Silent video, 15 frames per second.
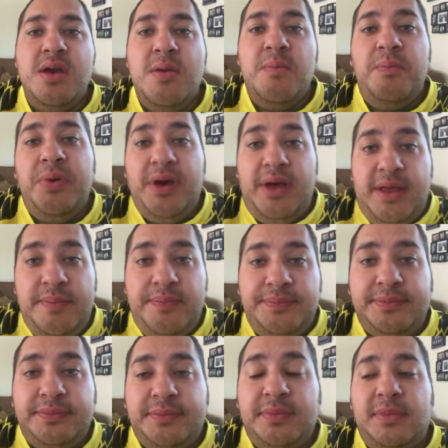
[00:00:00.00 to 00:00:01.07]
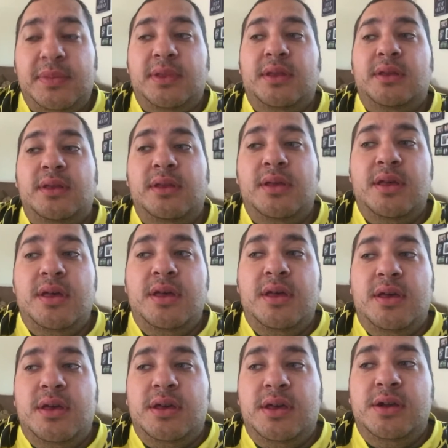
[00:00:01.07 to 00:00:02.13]
But
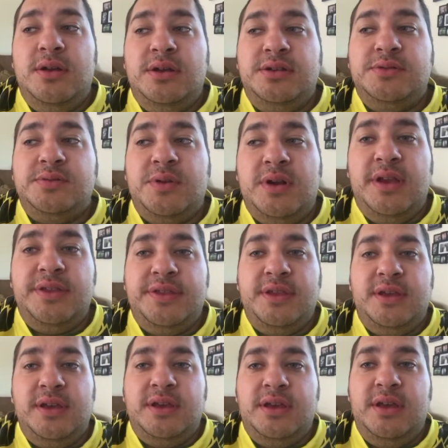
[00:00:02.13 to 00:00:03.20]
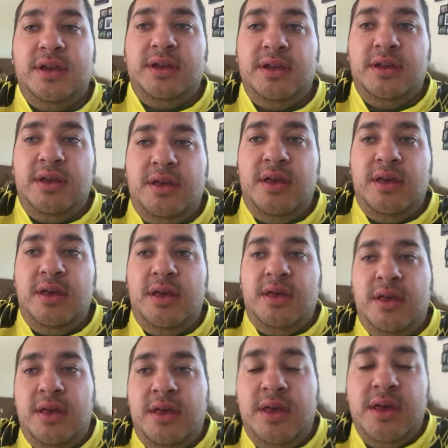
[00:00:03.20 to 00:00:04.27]
here is where I think
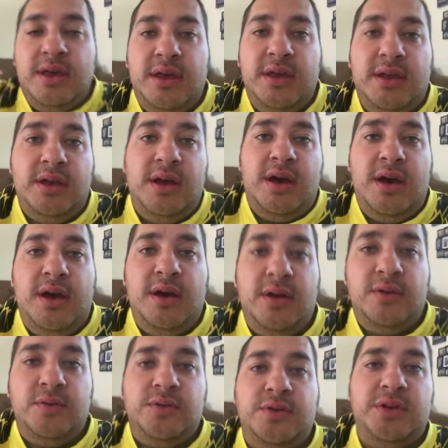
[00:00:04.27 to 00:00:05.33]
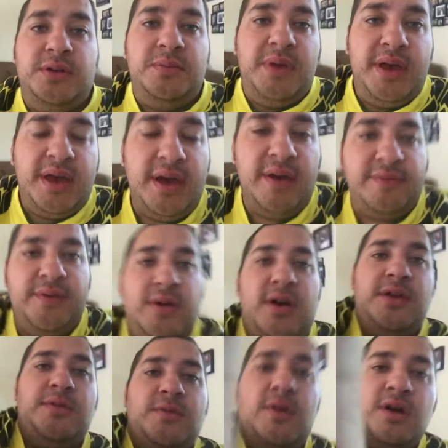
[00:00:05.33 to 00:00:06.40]
Gruden may have
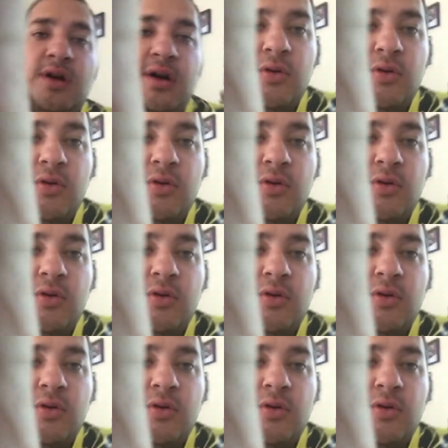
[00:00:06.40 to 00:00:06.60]
gone wrong.